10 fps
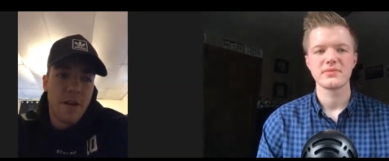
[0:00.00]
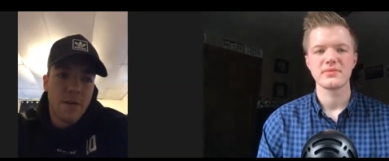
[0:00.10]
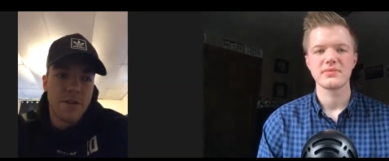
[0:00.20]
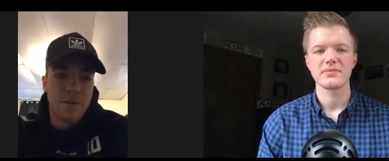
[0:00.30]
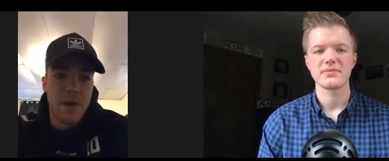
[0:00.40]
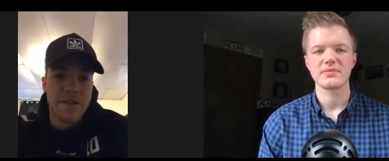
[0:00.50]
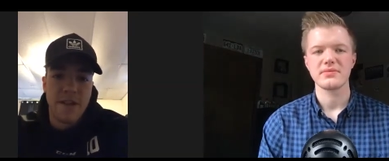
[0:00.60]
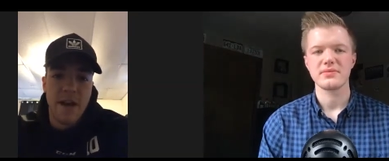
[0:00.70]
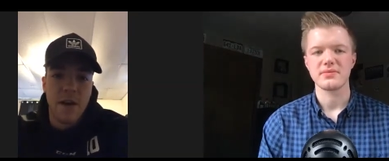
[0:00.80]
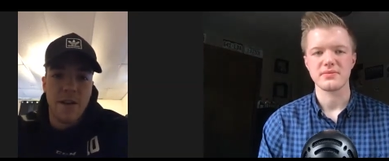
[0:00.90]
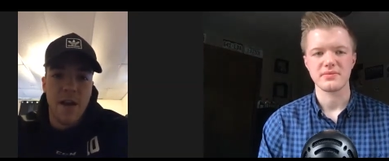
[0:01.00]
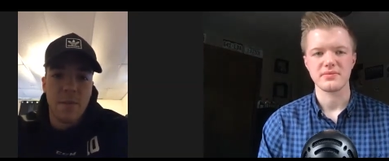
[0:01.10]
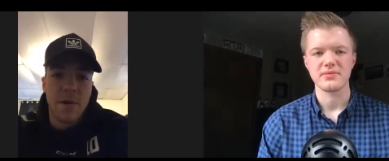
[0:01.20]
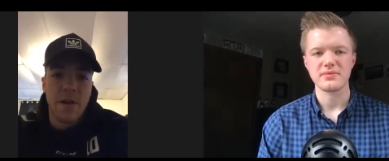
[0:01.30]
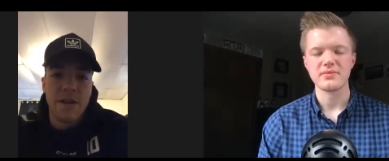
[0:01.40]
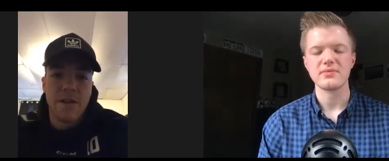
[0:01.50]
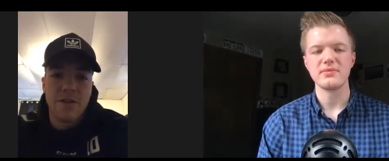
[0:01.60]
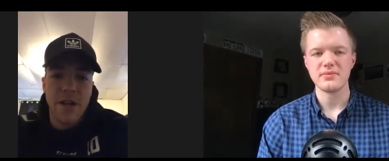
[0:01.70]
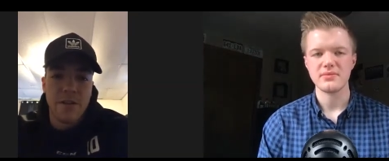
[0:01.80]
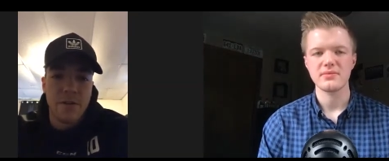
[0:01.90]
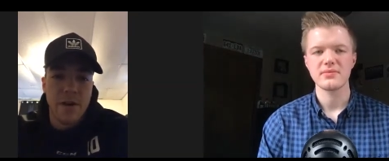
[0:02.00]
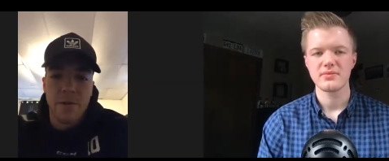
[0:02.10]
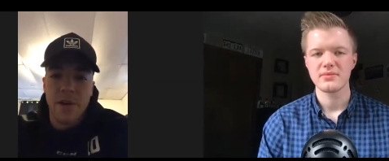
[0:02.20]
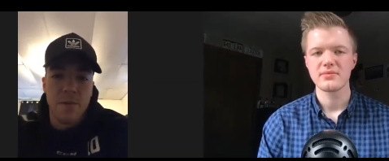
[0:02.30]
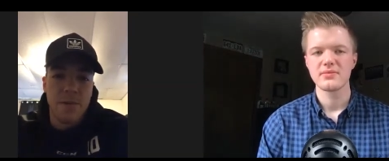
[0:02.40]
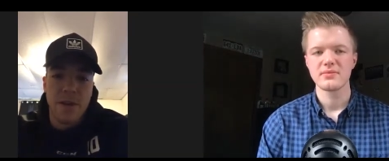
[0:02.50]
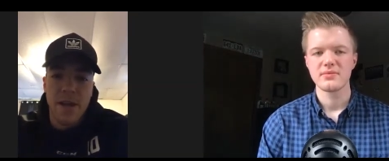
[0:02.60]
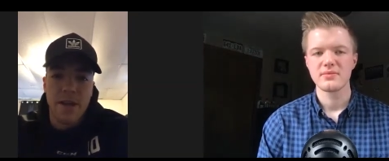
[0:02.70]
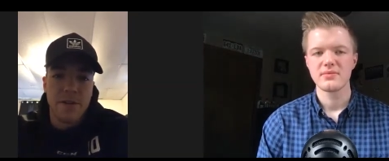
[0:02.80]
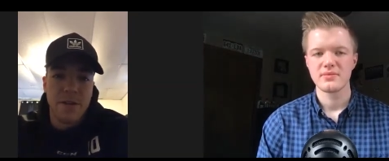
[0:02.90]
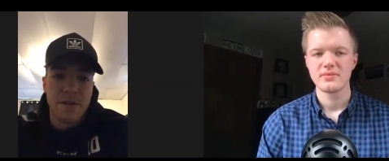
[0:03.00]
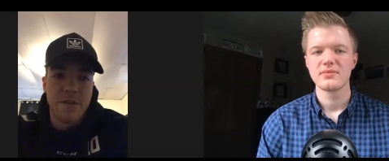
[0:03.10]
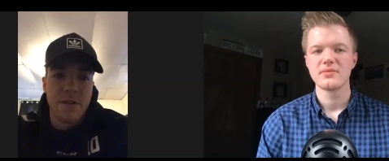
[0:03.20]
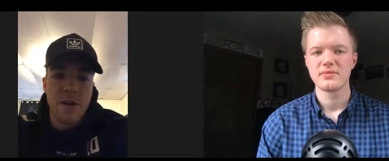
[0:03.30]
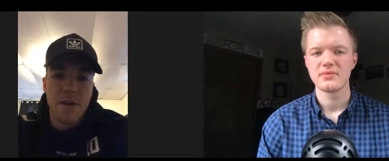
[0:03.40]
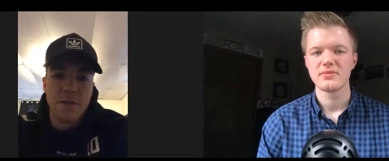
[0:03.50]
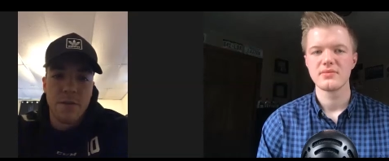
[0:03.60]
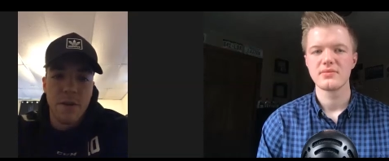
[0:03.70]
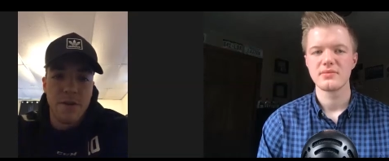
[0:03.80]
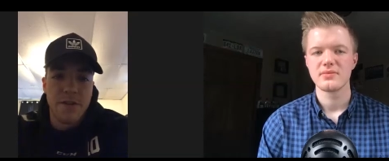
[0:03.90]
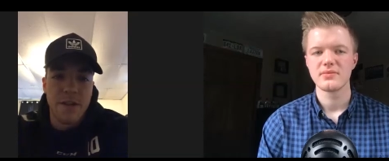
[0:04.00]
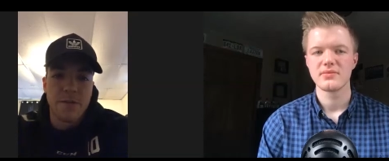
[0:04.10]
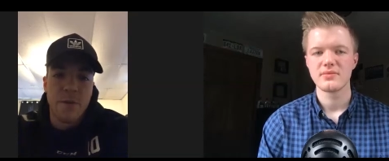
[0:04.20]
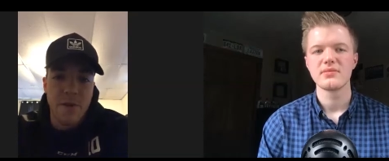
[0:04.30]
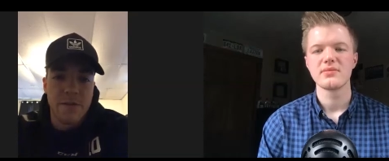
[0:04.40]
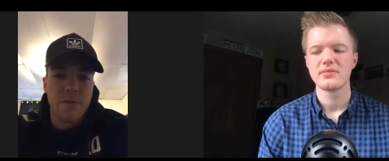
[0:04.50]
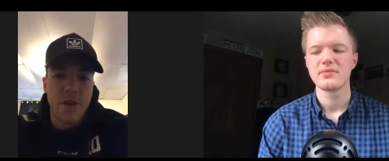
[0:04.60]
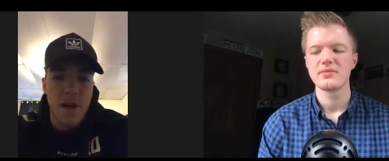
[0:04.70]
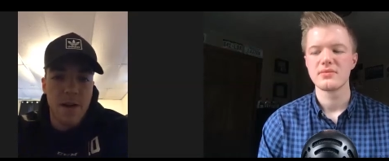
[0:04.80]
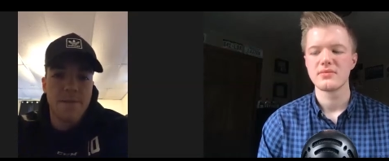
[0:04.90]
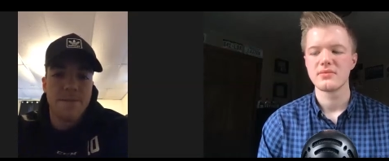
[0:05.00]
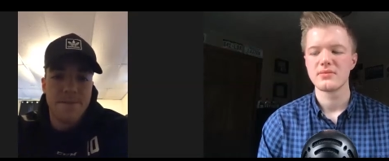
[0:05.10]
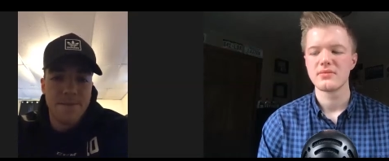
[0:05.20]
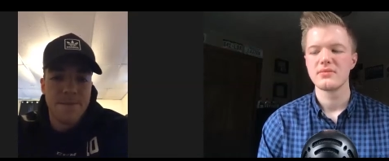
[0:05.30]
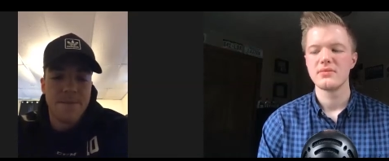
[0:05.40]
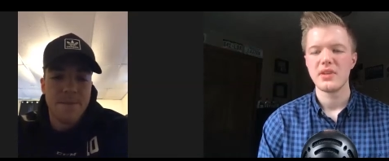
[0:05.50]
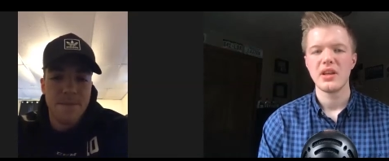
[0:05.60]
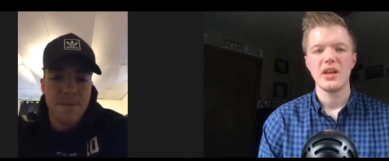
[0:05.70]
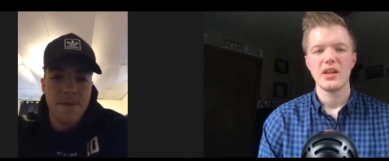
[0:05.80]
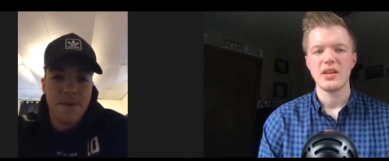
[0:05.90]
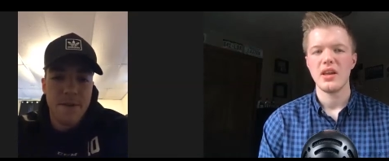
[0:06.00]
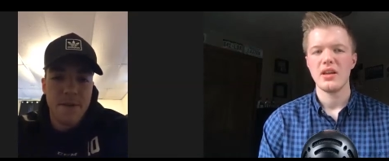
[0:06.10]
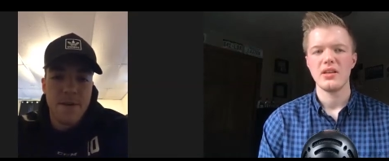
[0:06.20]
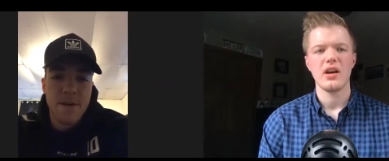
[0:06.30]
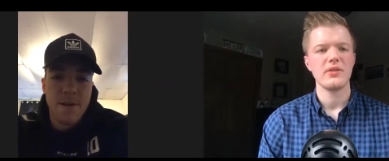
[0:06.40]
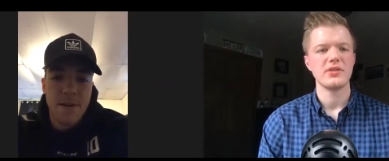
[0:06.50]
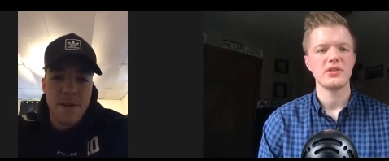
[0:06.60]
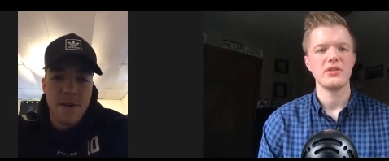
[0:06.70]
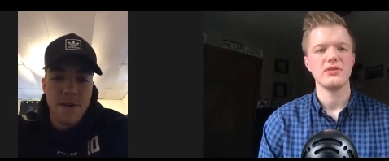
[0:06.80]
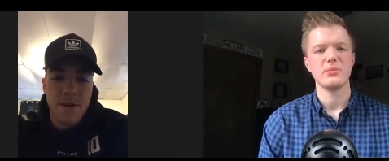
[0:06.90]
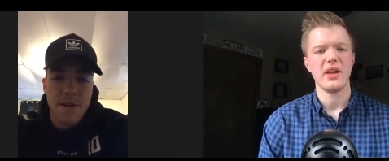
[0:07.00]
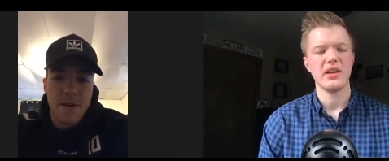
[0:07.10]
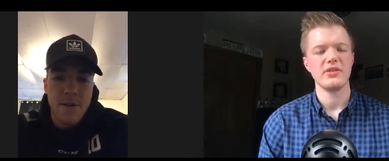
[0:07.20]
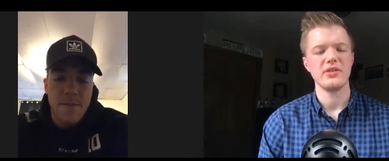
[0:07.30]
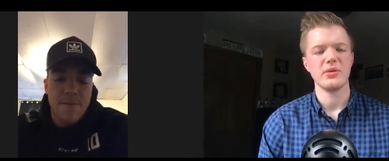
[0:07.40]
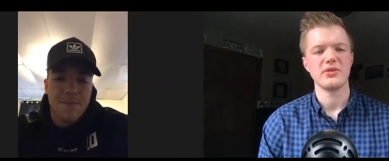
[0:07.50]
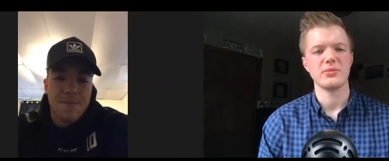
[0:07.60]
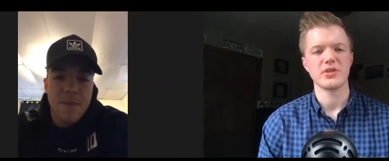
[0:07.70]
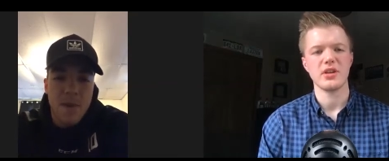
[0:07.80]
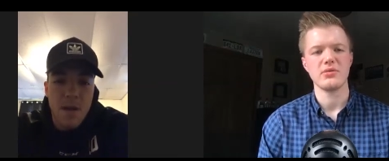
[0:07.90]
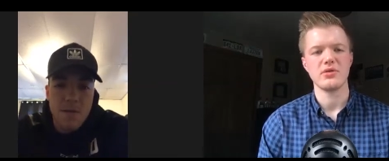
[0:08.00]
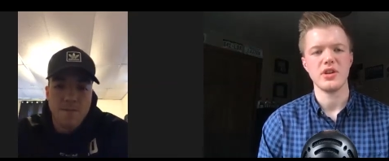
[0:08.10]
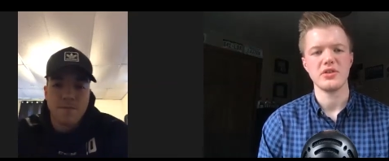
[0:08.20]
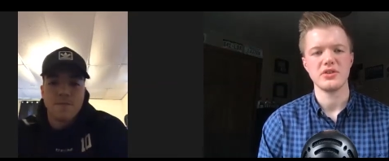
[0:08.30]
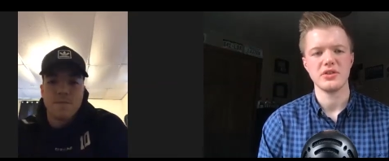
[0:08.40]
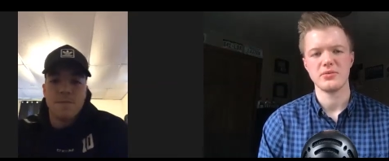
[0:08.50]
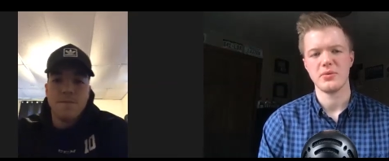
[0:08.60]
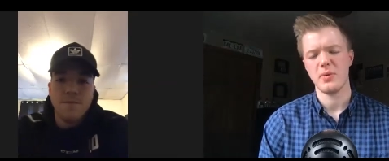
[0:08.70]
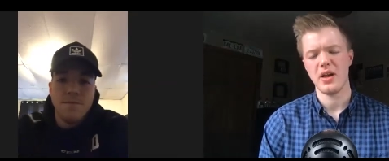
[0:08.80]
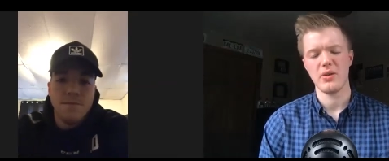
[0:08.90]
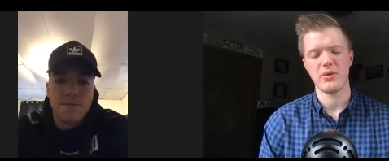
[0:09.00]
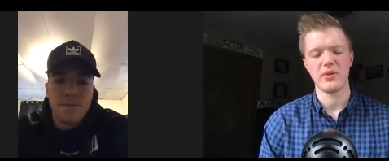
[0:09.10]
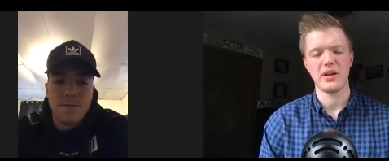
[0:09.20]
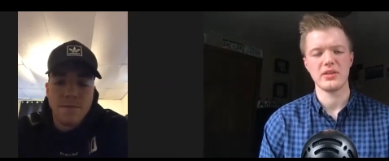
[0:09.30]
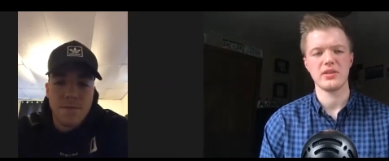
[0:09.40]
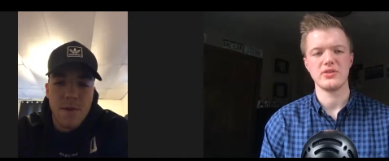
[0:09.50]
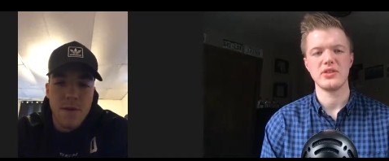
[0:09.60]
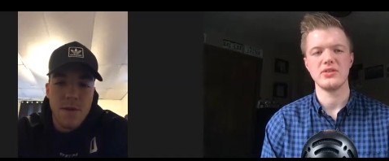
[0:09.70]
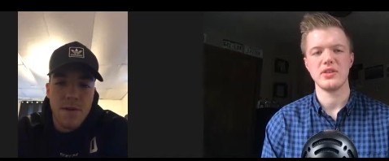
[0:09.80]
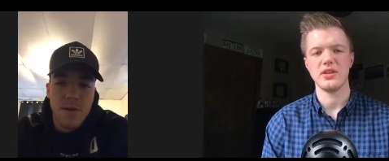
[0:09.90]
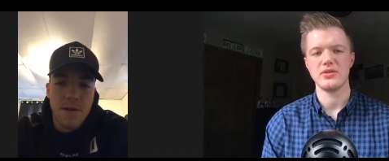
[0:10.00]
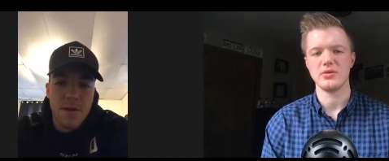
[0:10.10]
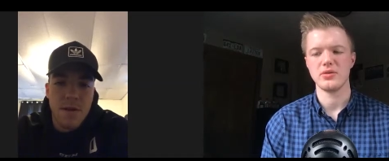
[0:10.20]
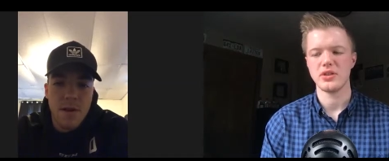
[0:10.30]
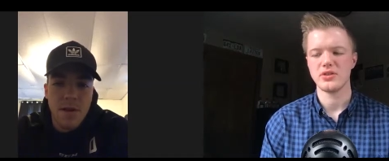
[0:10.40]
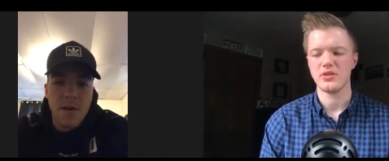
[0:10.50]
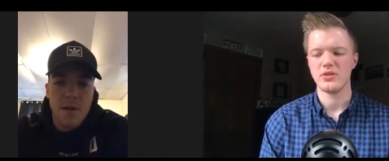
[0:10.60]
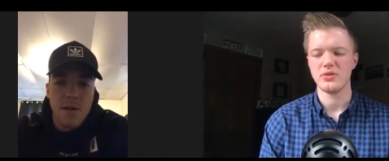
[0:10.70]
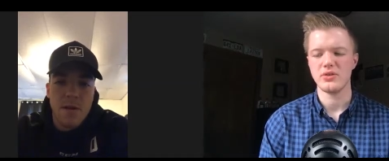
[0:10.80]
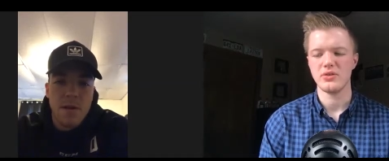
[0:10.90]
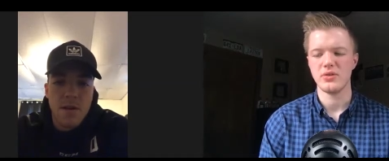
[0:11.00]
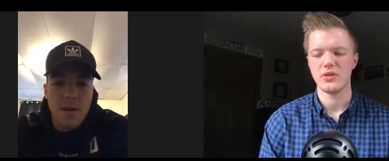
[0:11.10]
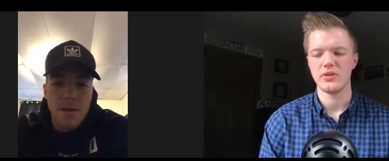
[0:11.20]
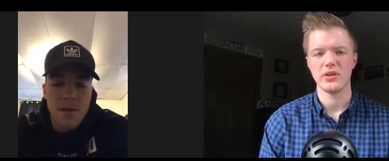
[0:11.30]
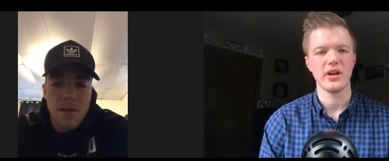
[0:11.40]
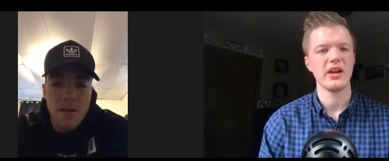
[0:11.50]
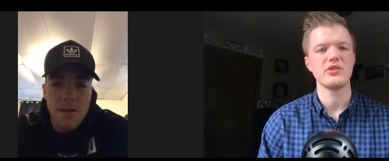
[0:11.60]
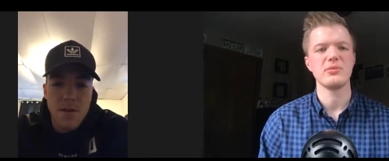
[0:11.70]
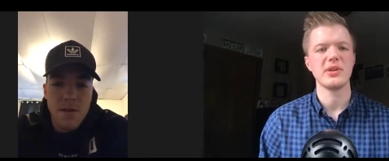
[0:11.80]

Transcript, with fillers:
Speaker 1: know just missing out on that, but it didn't change the way anybody played. It just was one of those things where we missed them a lot.
Speaker 2: Yeah, and obviously you had to deal with some schedule changes as well throughout the season, as you were just alluding to earlier. How did you